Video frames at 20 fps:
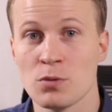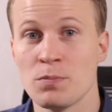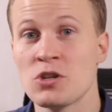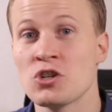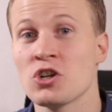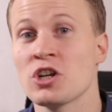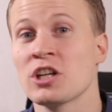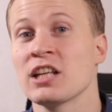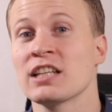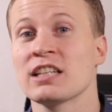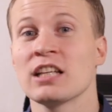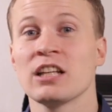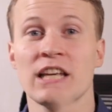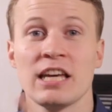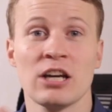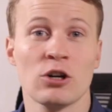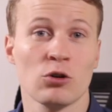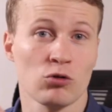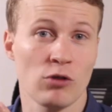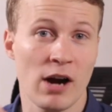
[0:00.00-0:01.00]
So be sure to click the
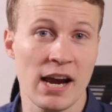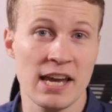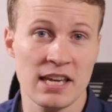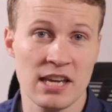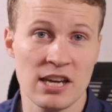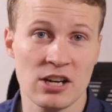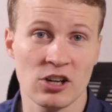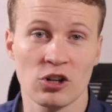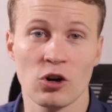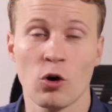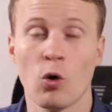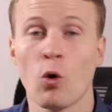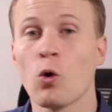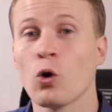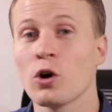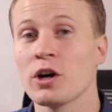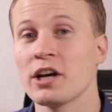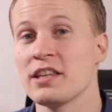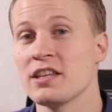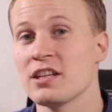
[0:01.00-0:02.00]
link right here
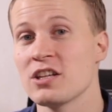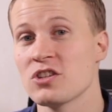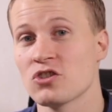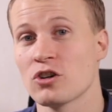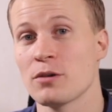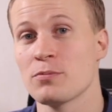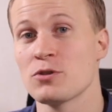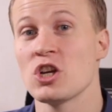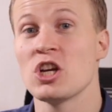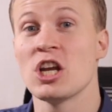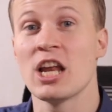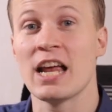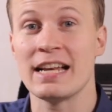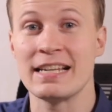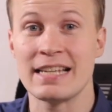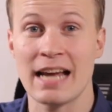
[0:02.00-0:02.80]
or in the description